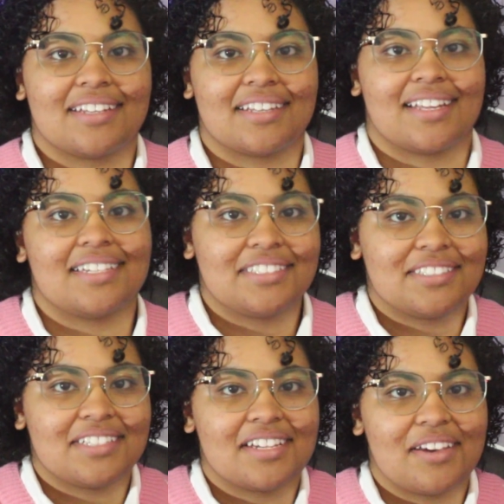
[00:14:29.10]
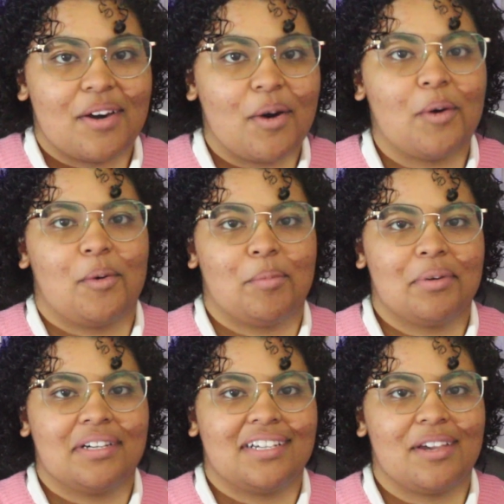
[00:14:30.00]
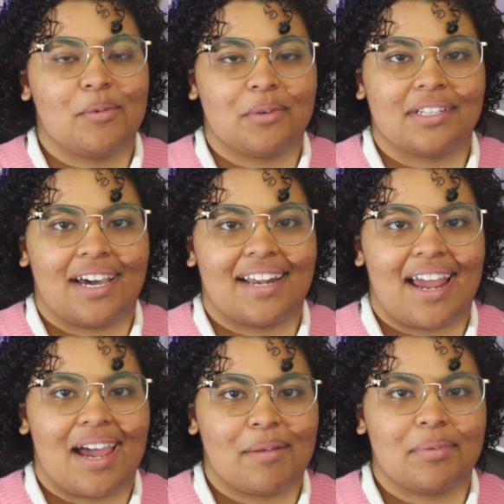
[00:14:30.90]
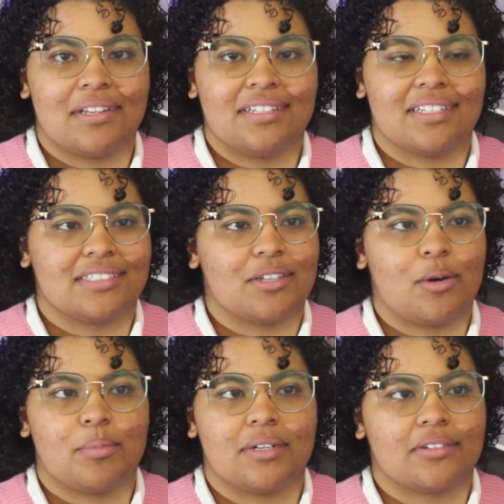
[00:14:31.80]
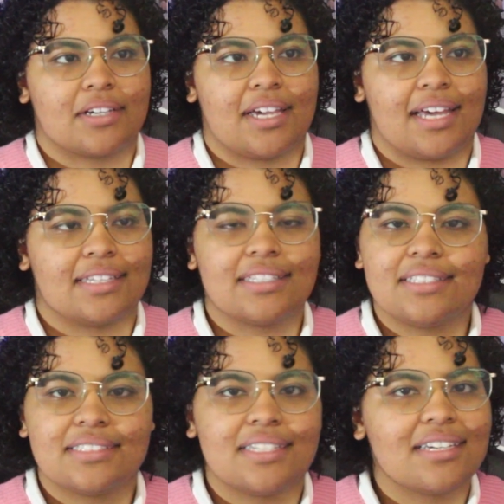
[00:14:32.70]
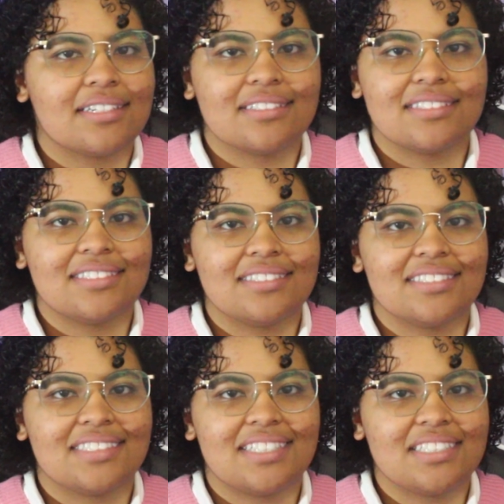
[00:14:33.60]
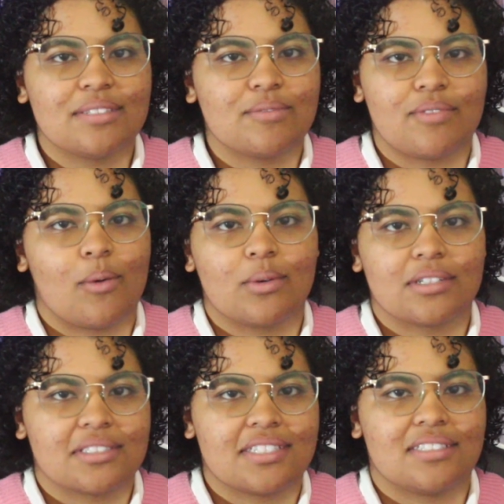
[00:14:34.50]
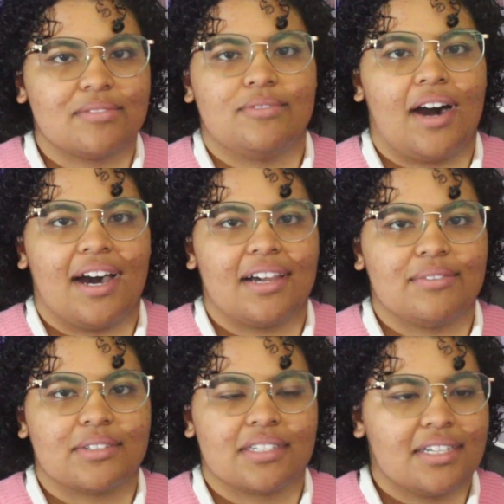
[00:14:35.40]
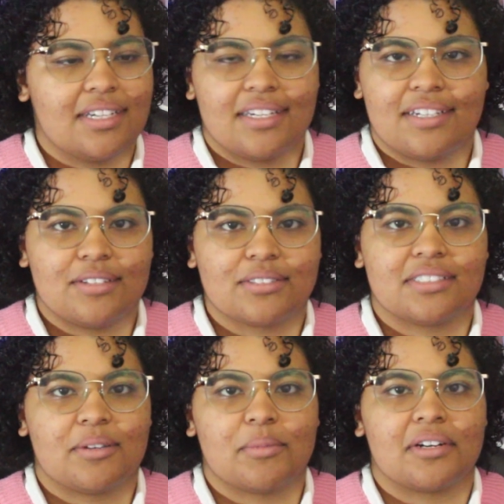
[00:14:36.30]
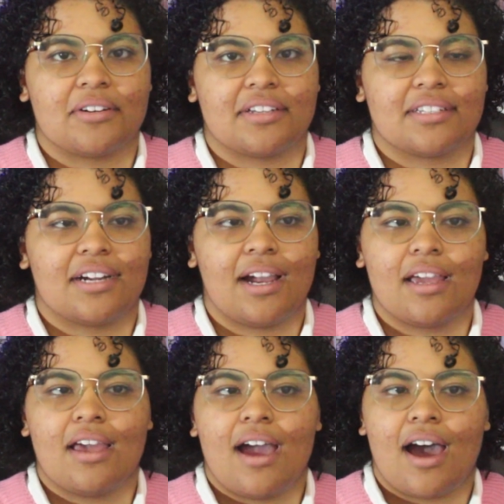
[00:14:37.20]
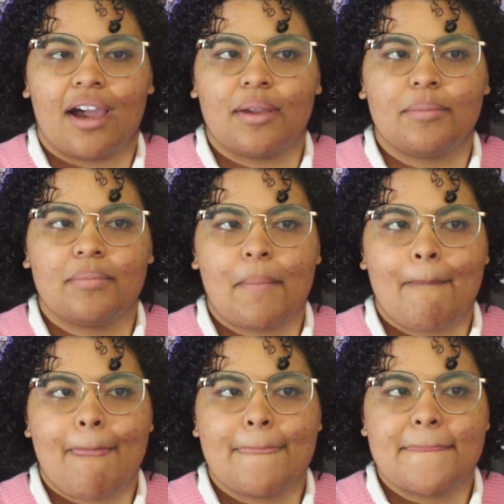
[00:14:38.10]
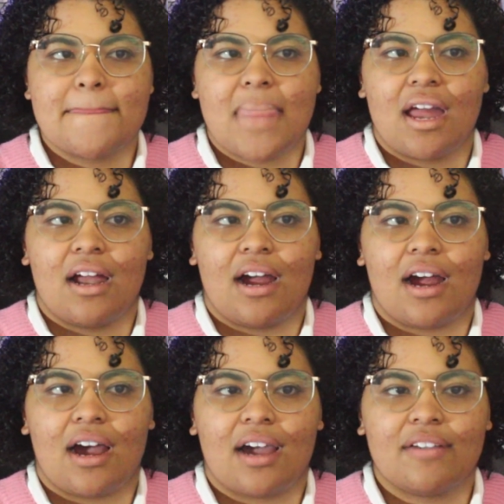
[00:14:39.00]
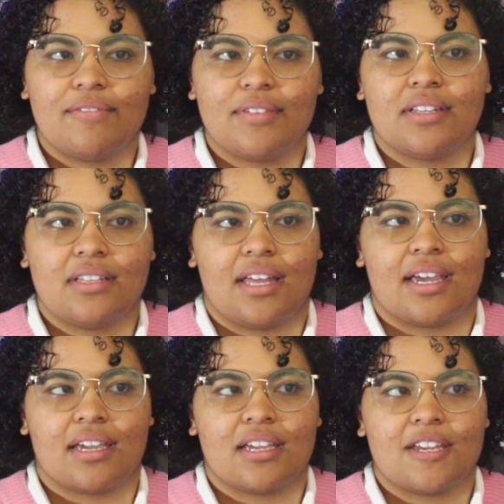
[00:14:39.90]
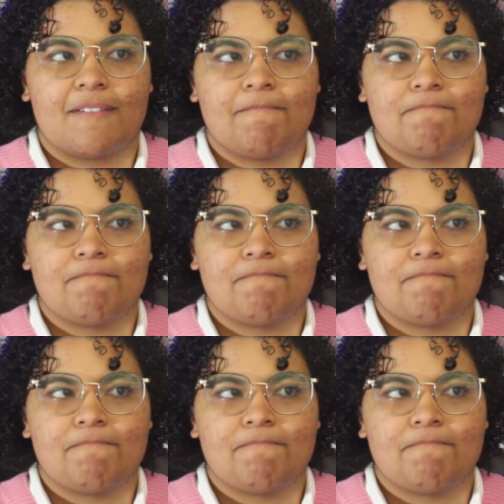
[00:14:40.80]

let's hope it will not happen. Let's hope it'll get at least like season 4, season 5, or you know, somewhere around there. I feel like